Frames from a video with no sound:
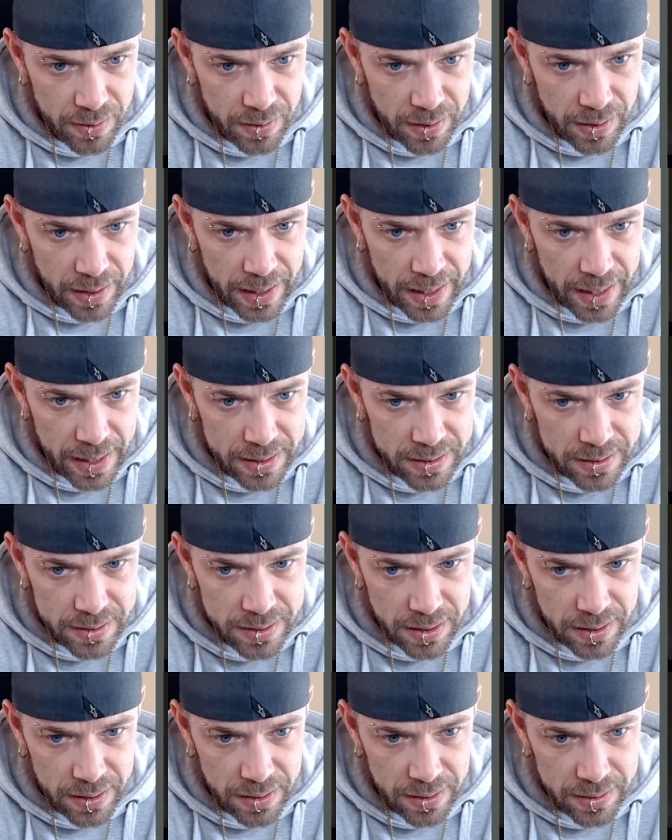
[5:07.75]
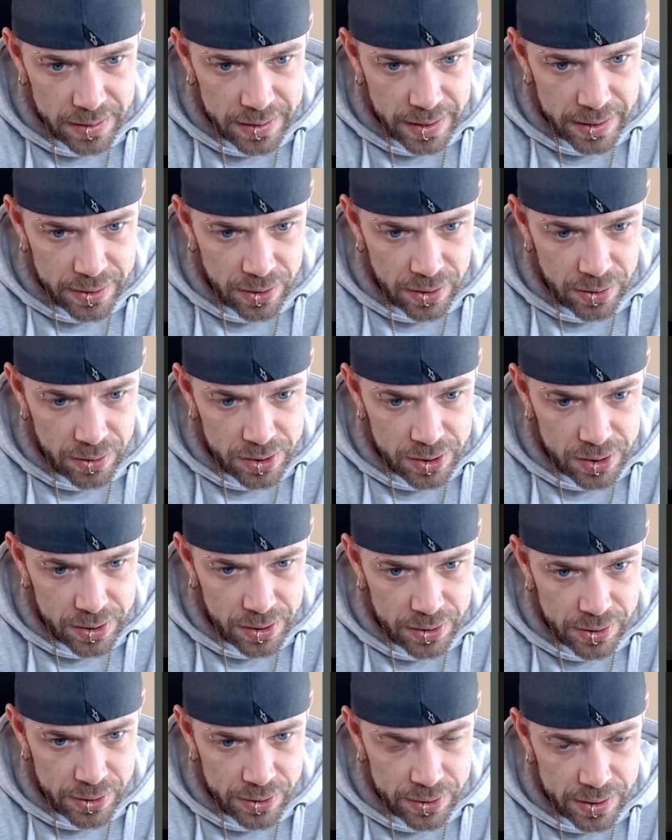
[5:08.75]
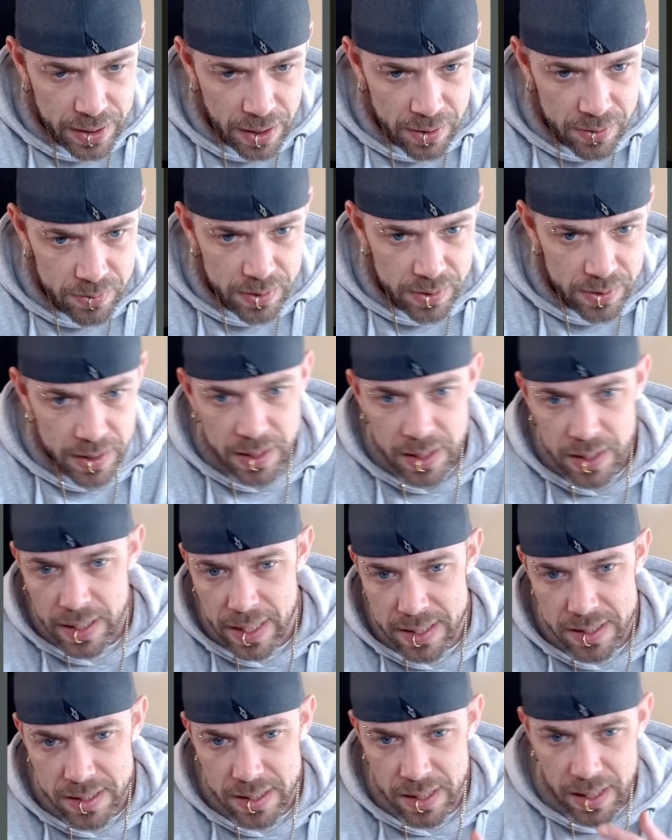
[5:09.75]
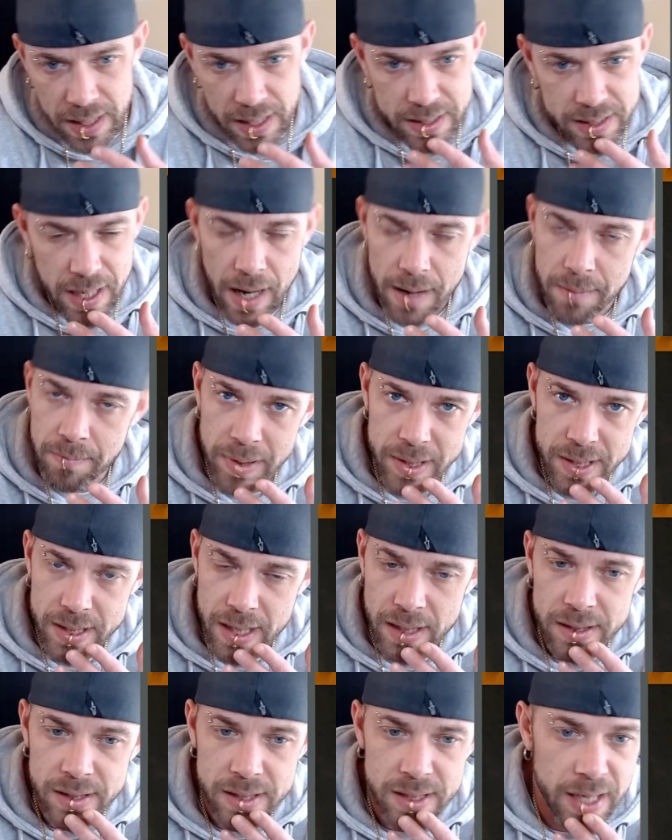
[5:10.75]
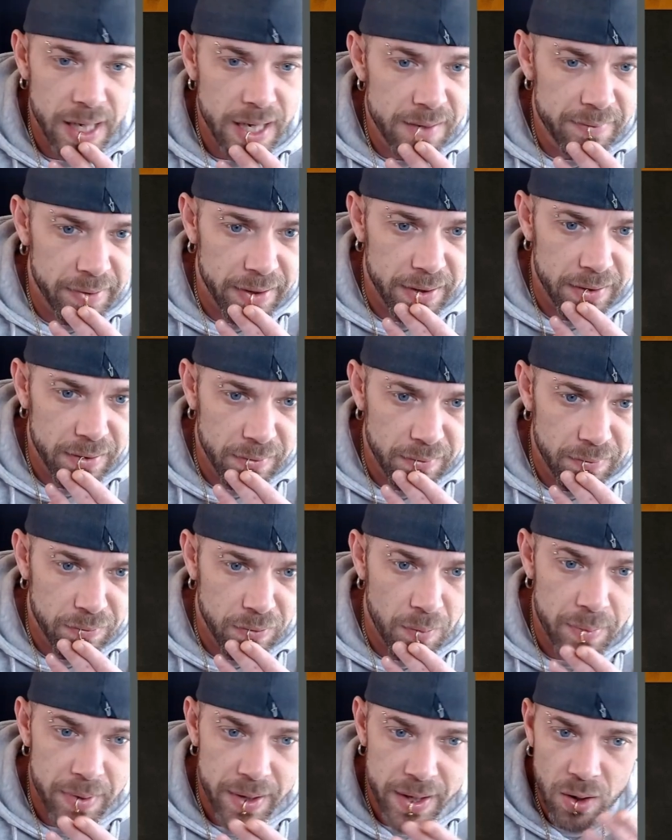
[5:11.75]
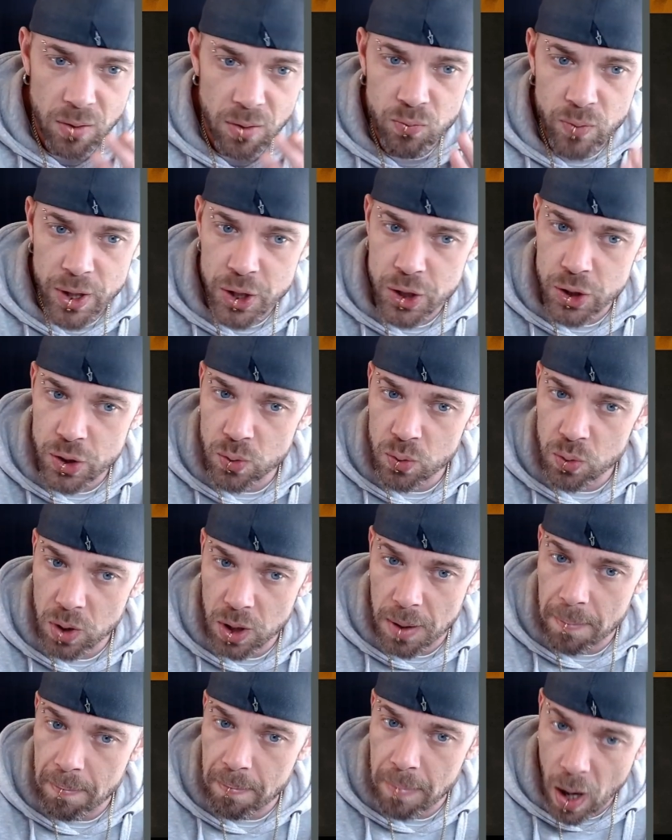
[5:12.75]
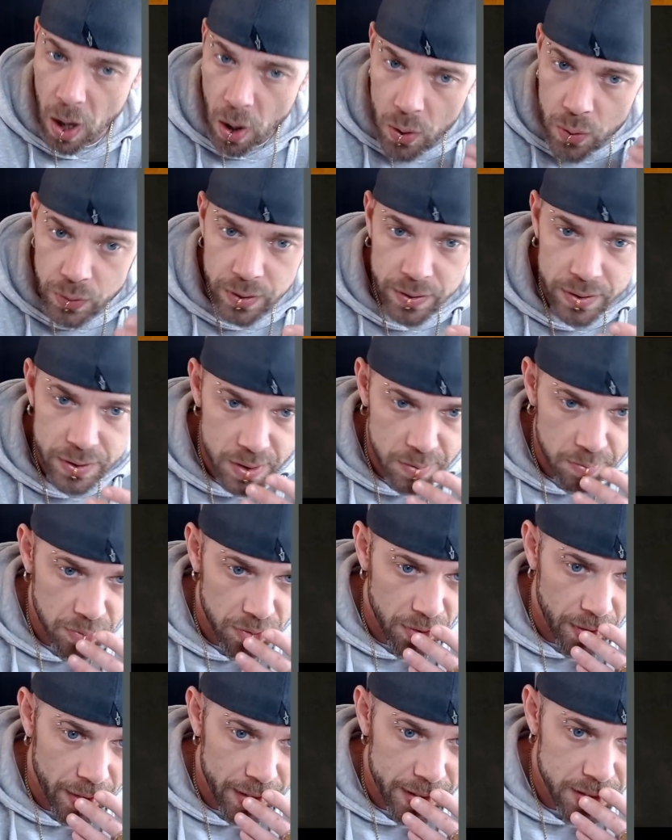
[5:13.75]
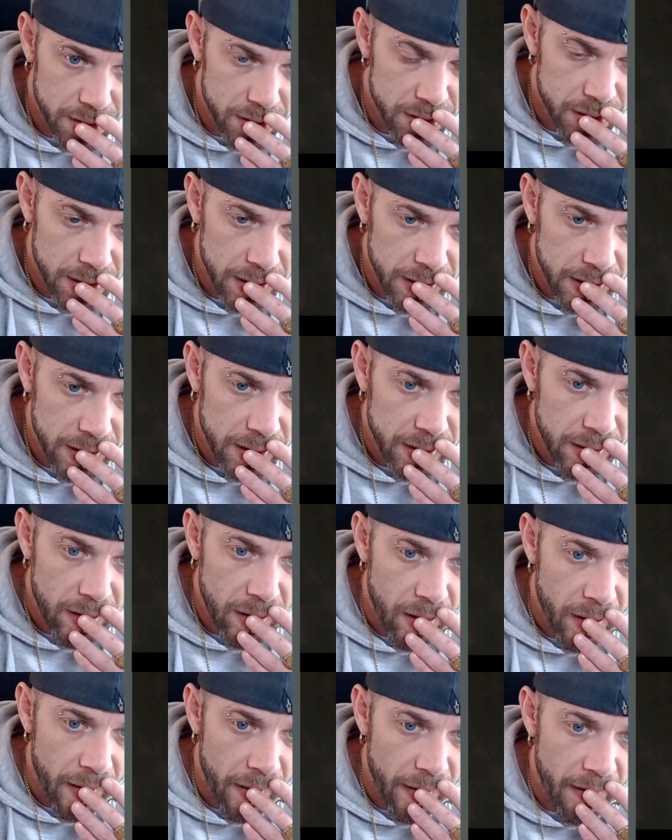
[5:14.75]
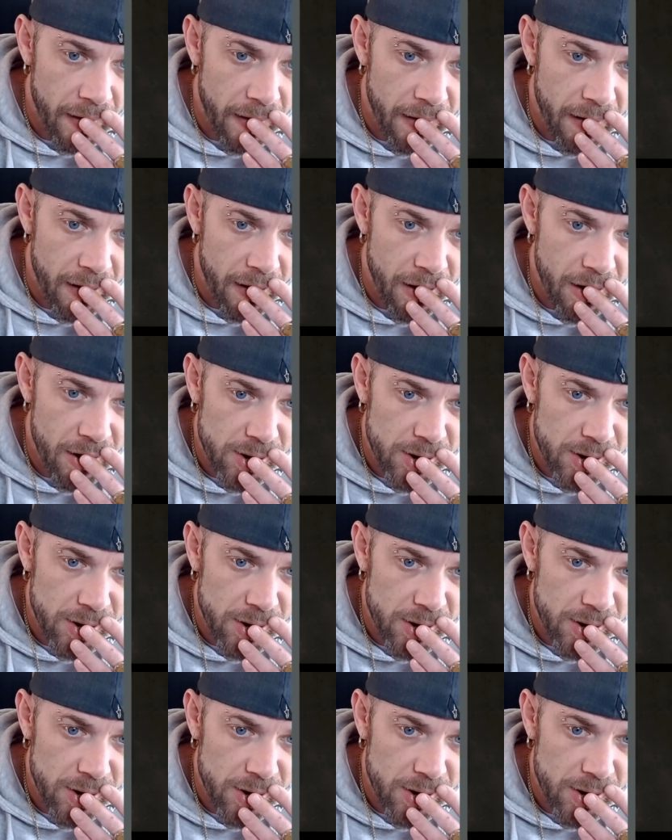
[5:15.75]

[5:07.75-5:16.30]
oh yeah, it looks so. That's a 10% saving from the original components price. I